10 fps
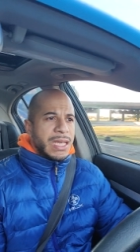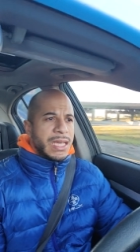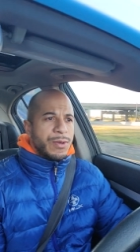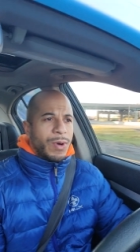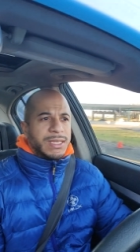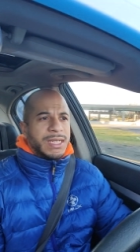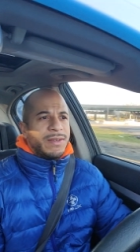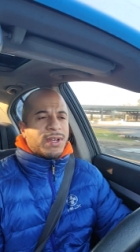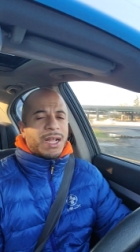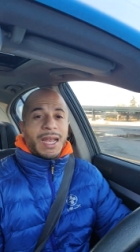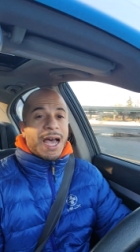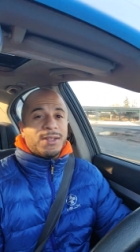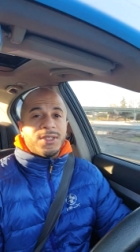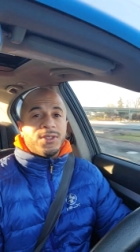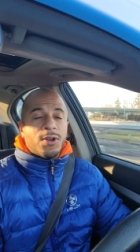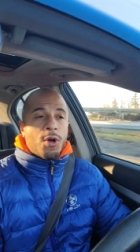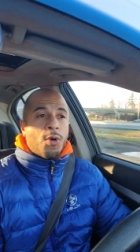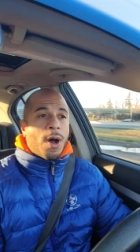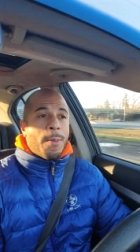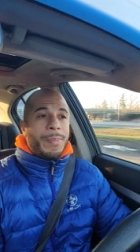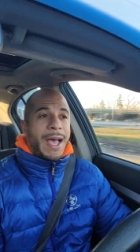he wasn't even allowed to throw a